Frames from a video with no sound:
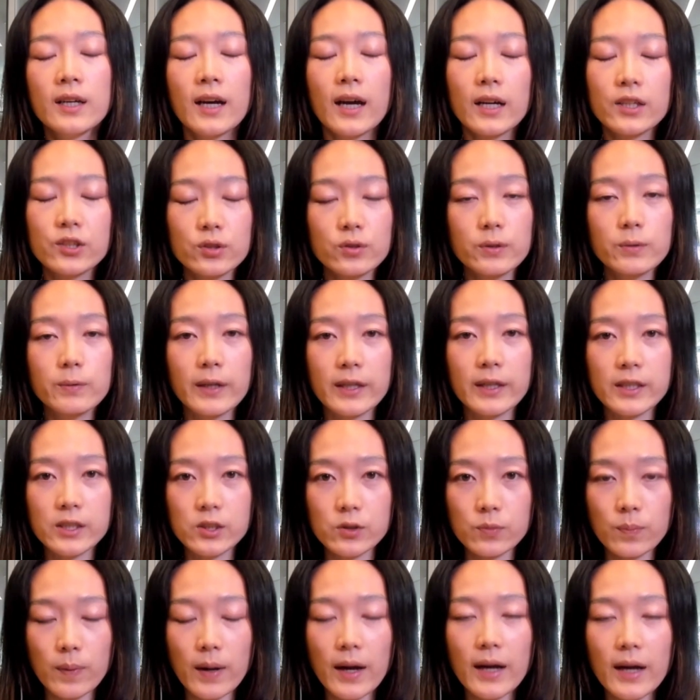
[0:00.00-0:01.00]
Actually, we
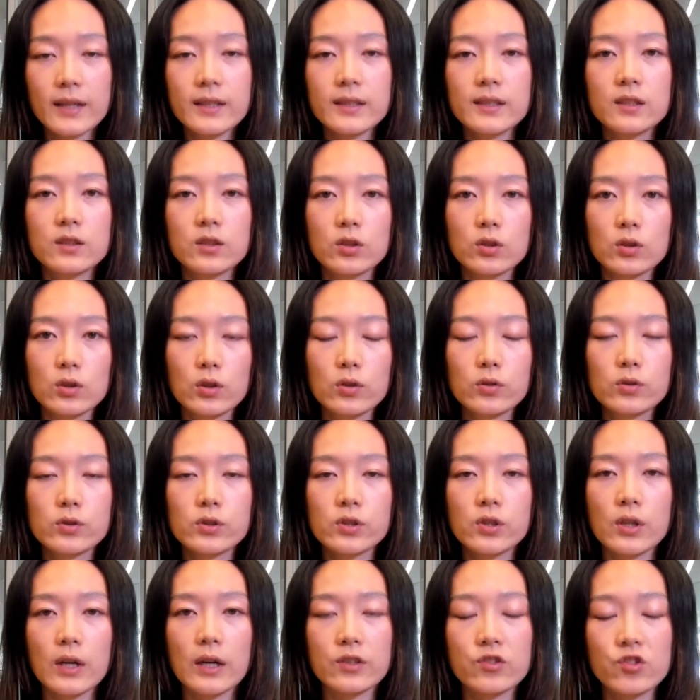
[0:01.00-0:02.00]
expect it to
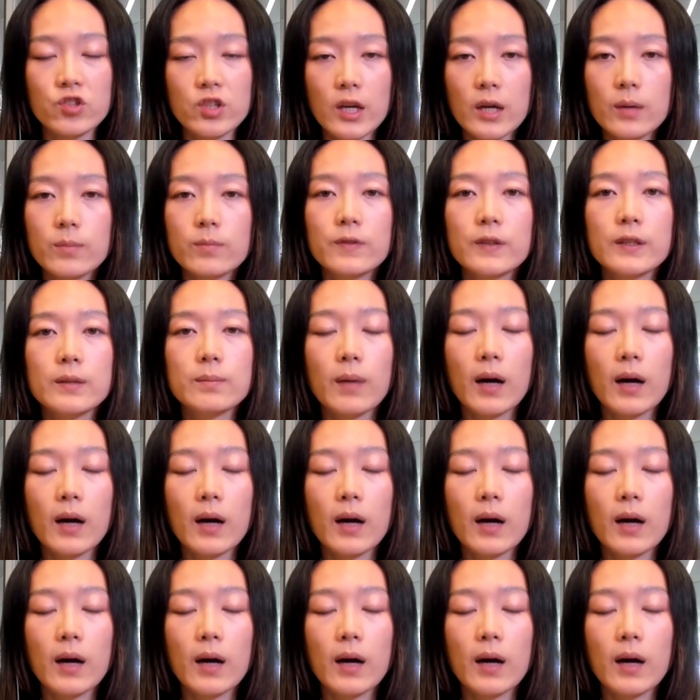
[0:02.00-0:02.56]
lose uh, G M V